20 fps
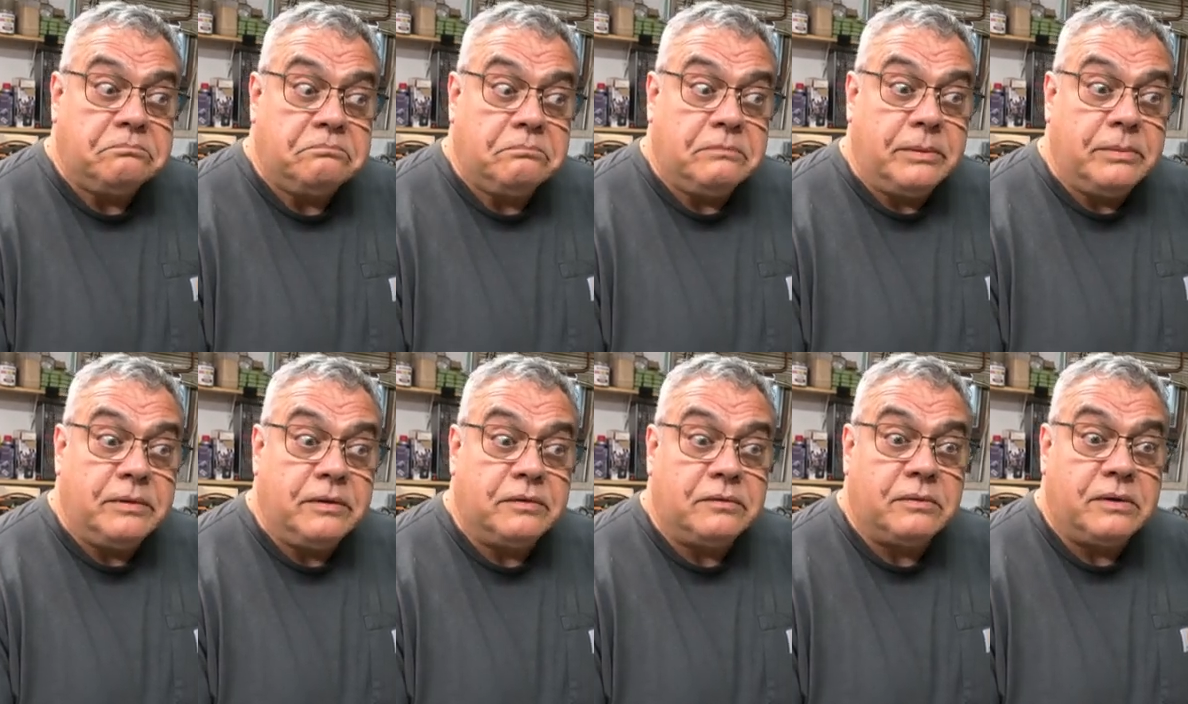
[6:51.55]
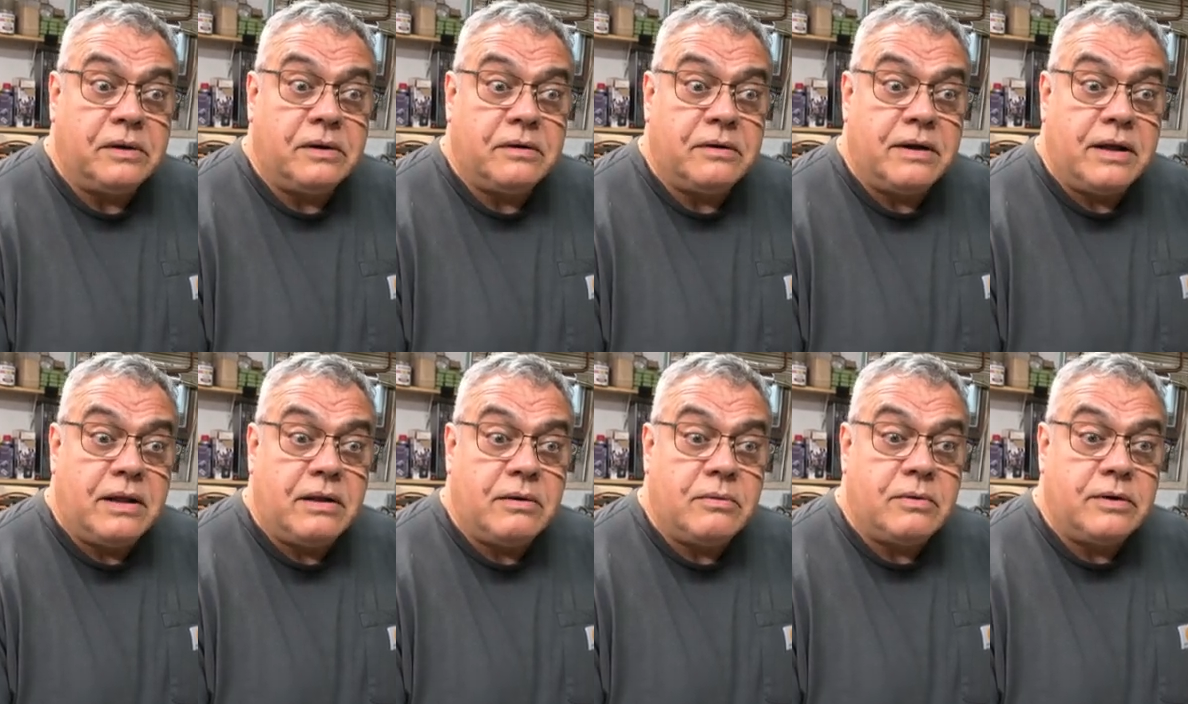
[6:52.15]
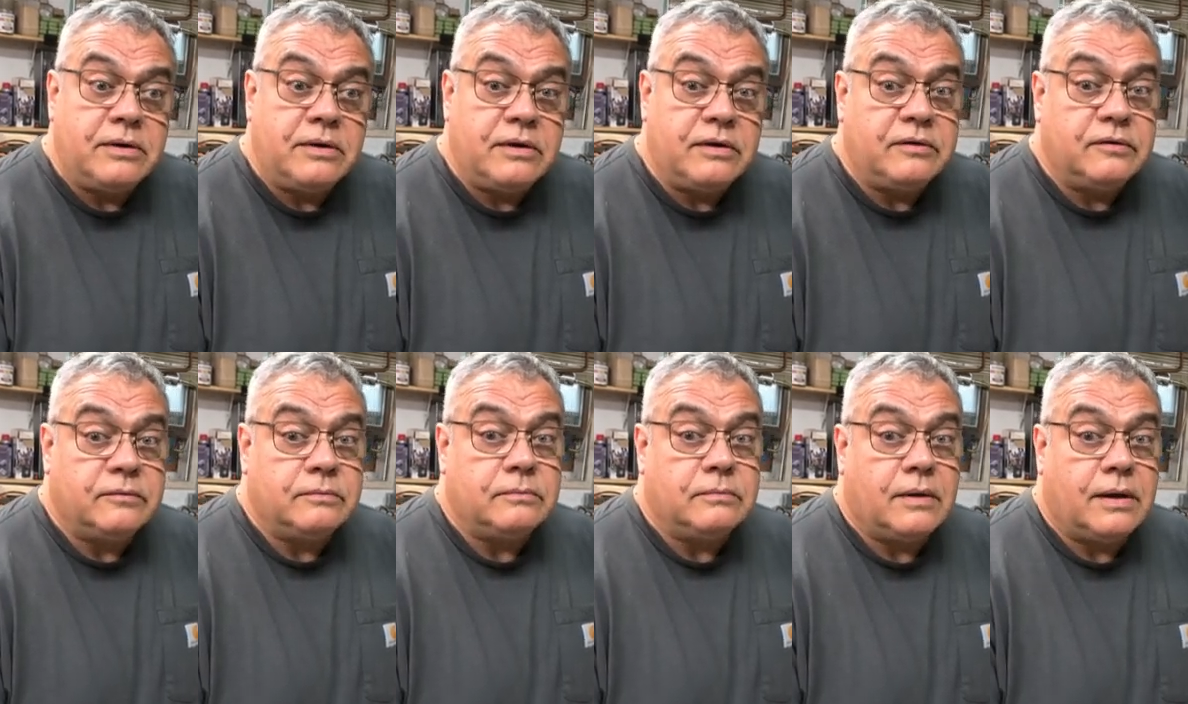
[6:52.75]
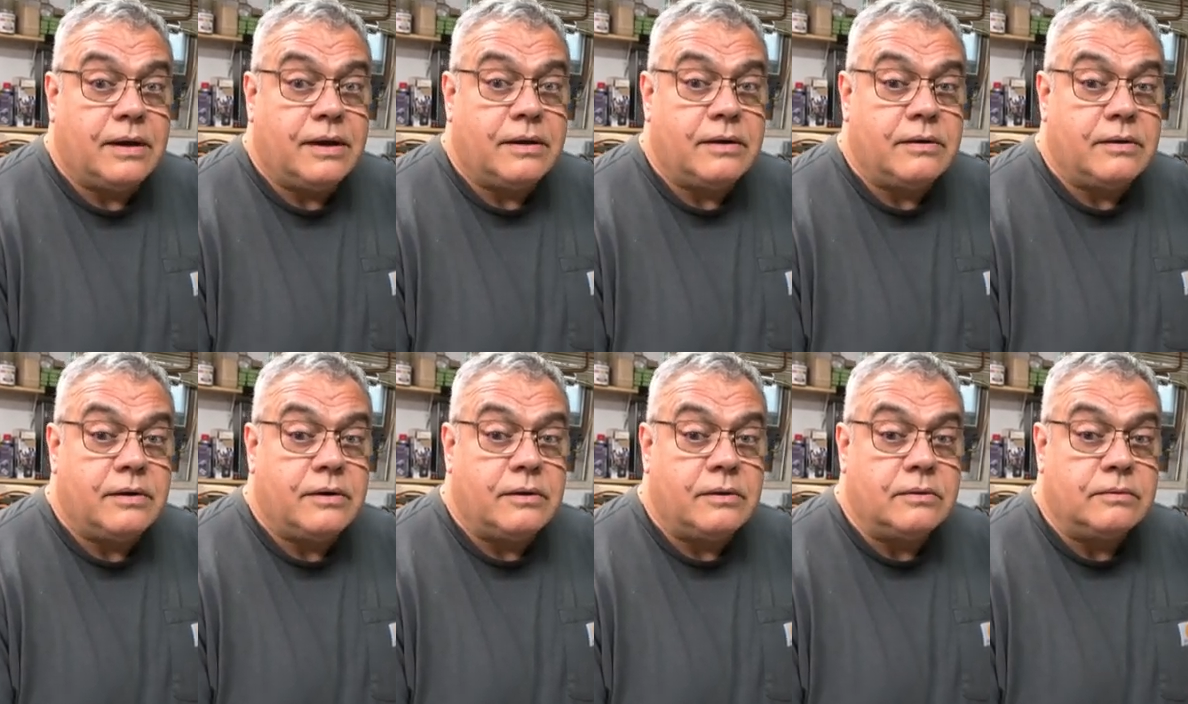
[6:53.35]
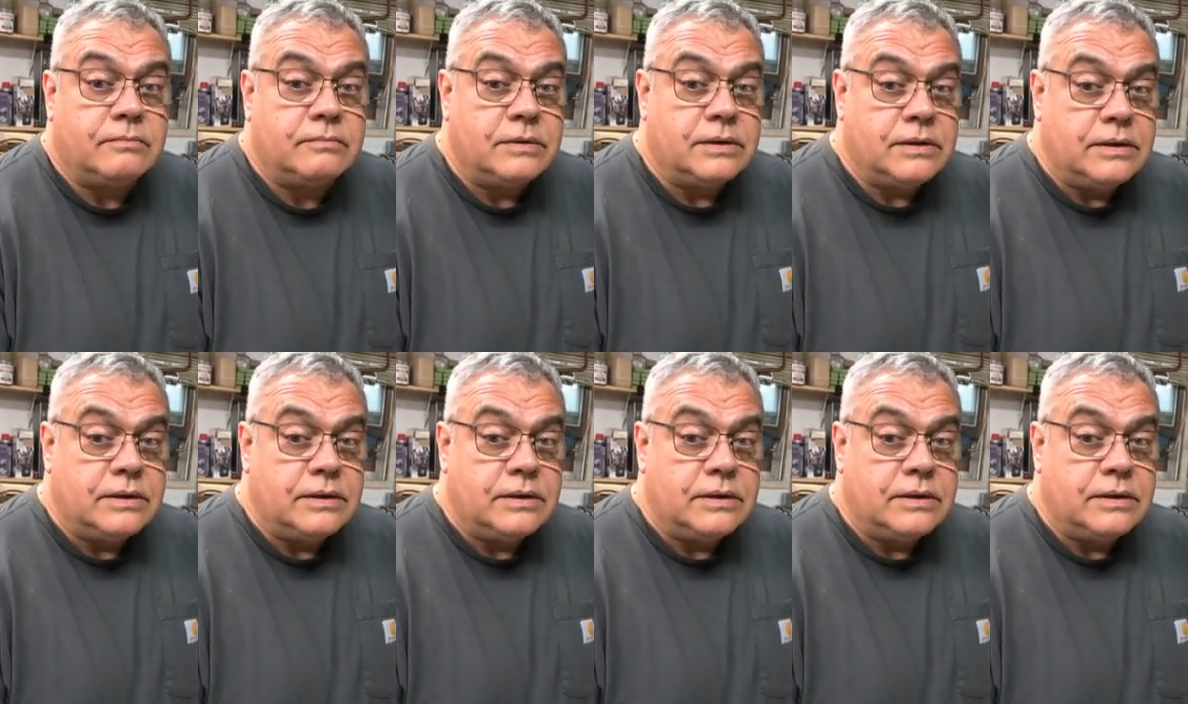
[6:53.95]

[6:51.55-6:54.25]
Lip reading: Maybe the $300 one does. I don't know,